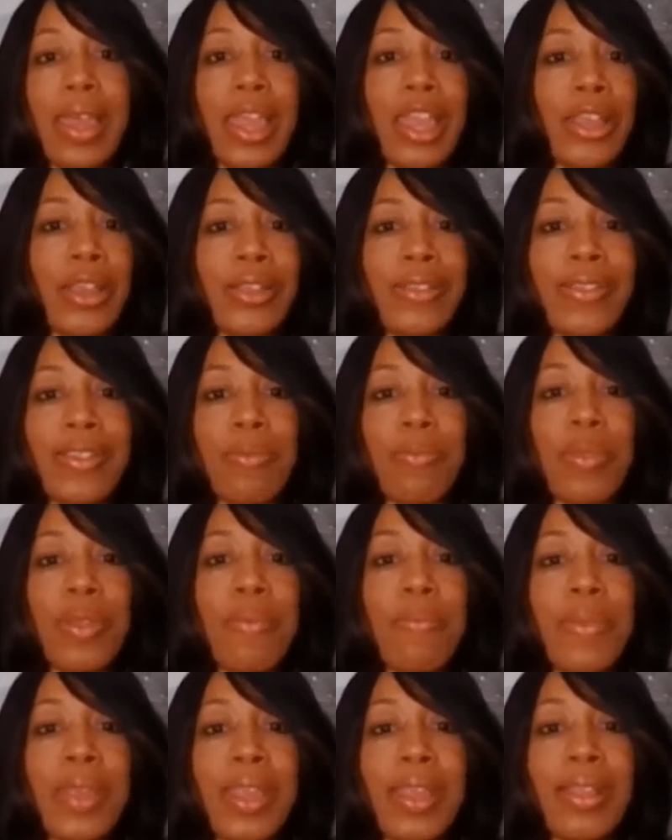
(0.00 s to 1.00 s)
It could simply
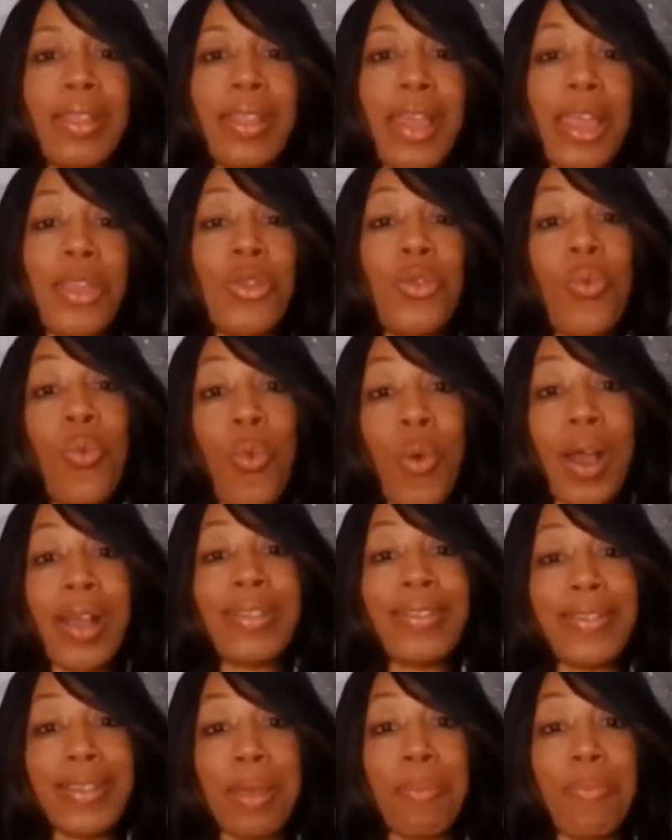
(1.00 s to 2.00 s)
mean that you
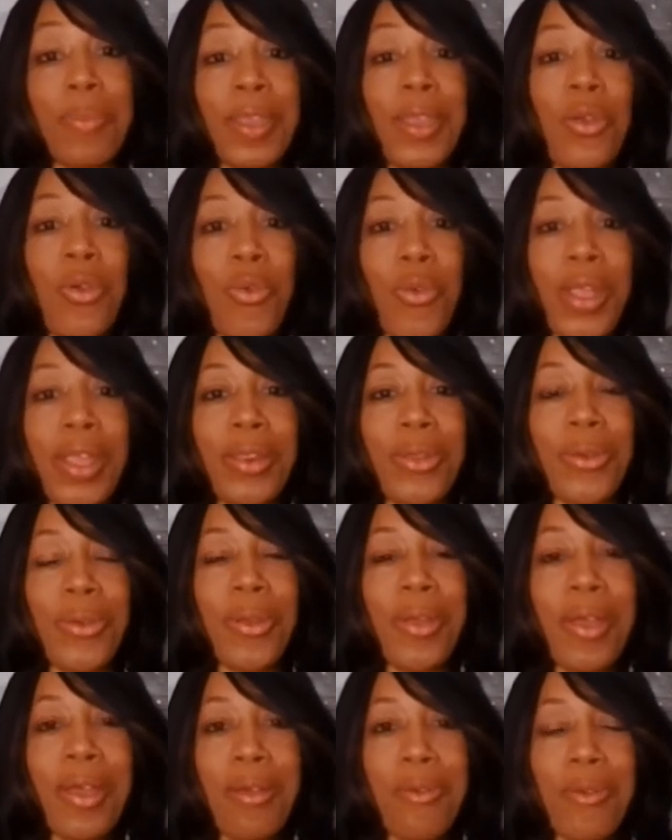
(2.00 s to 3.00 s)
want something greater,
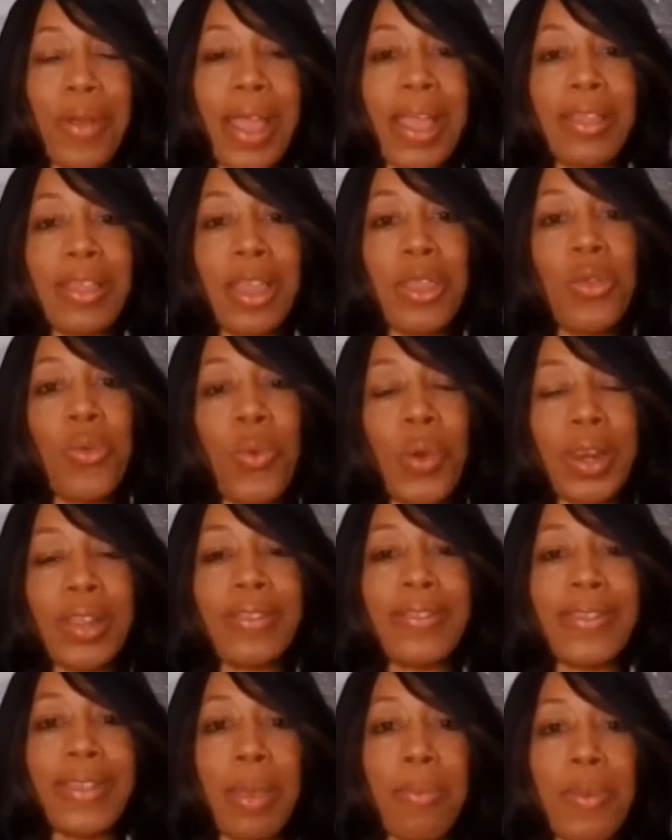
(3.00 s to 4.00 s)
right? That you want to
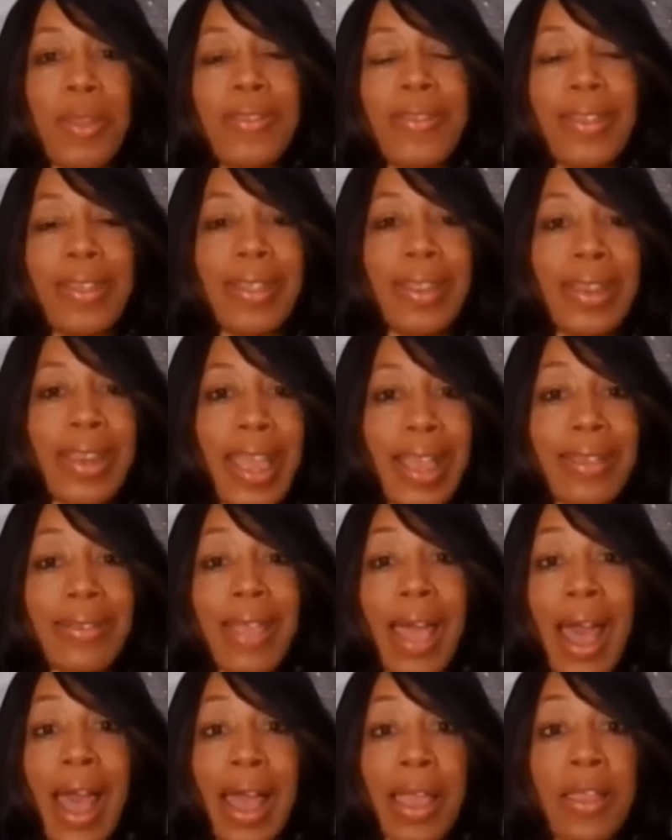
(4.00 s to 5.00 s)
step into the next
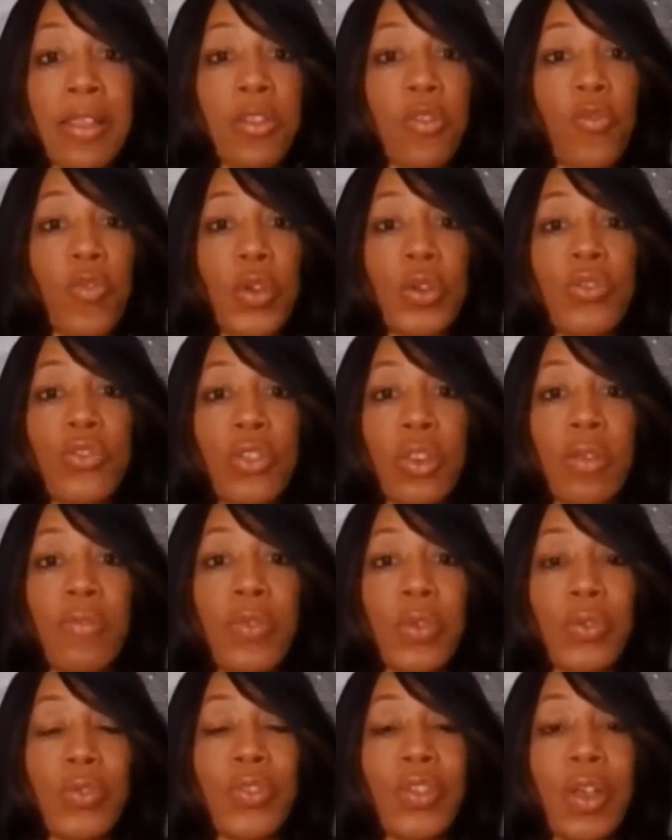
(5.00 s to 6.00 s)
highest version of
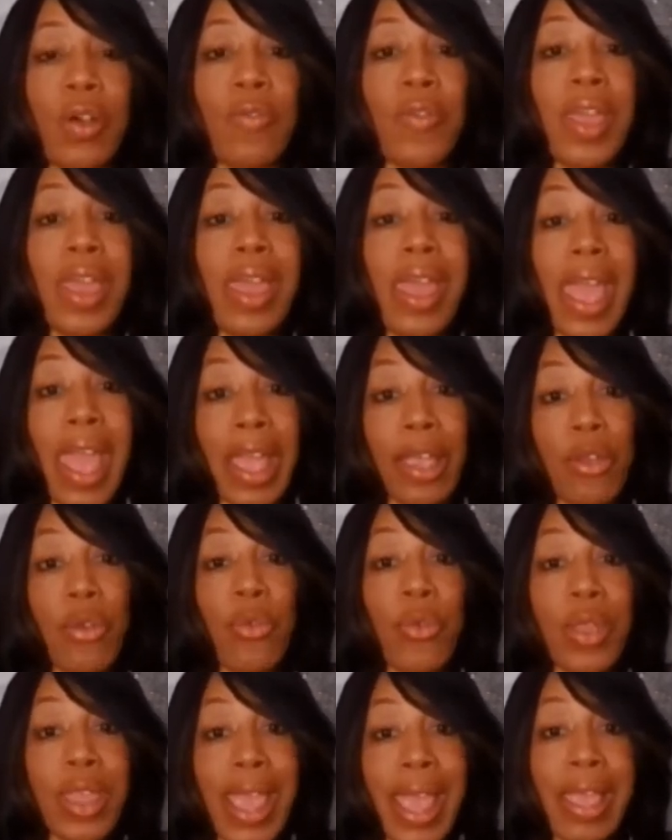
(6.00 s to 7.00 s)
yourself and
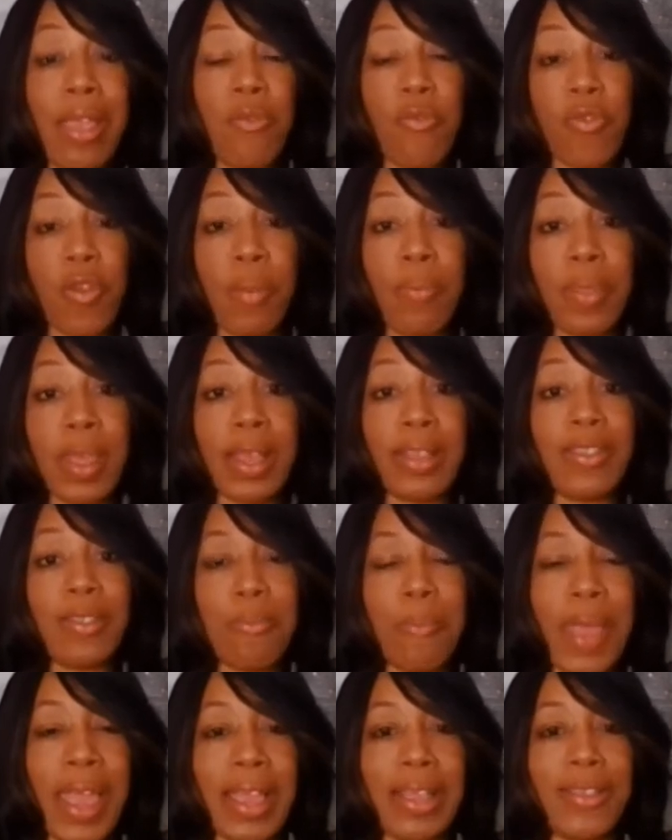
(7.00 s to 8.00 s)
create from that
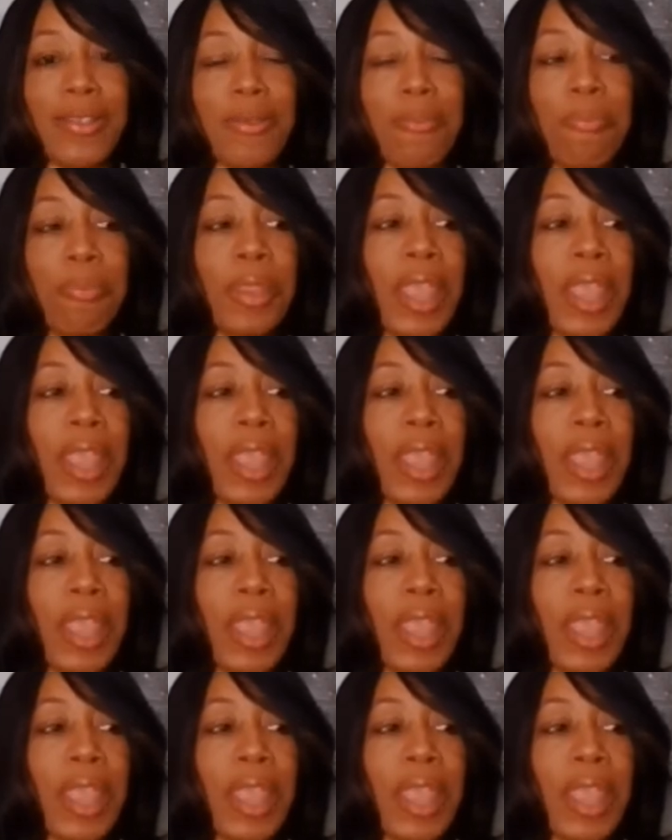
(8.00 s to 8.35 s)
space.